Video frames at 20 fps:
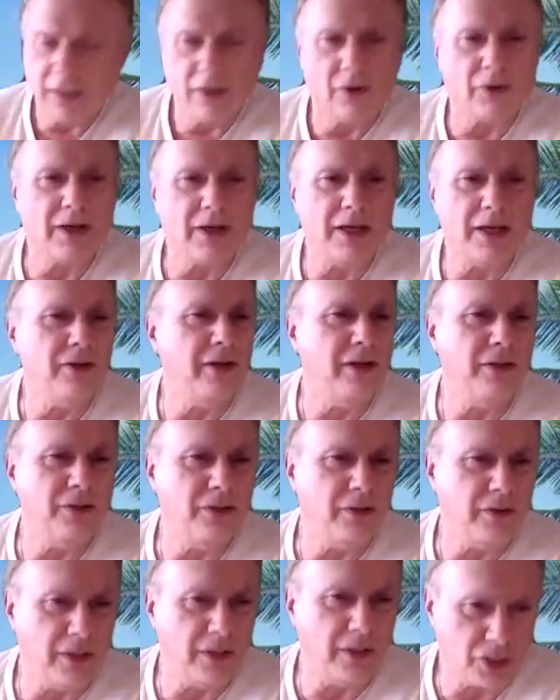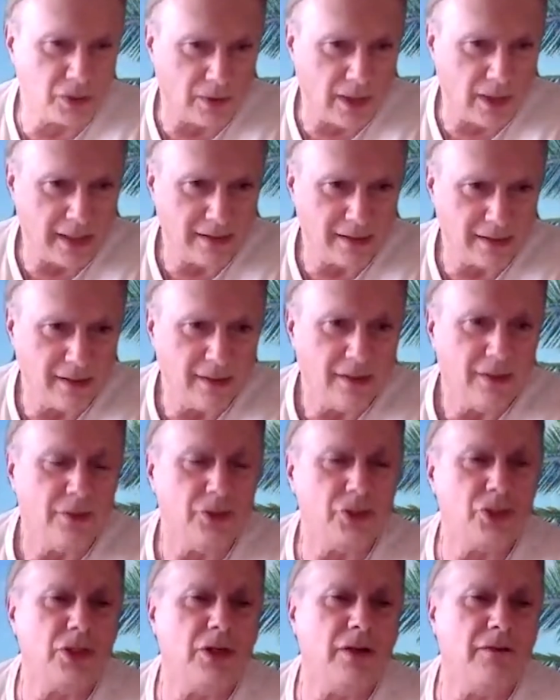okay, you didn't do this right.
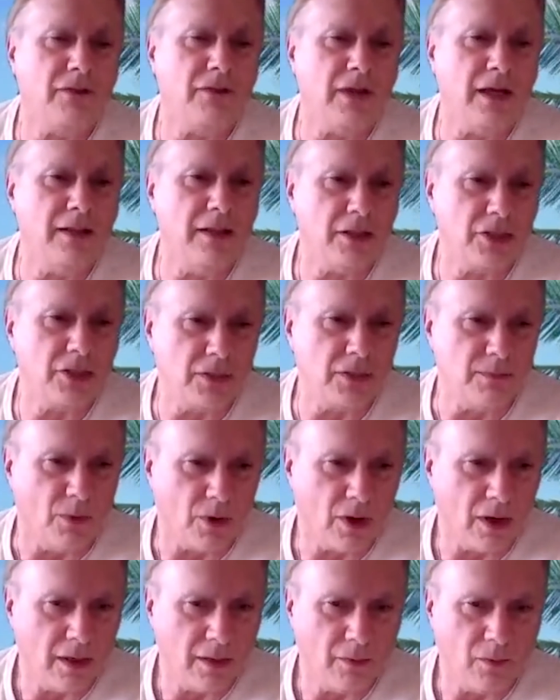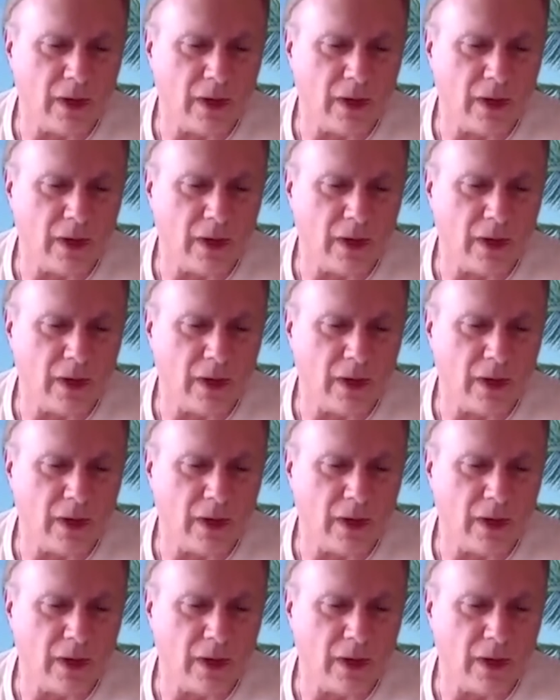You should have done this more.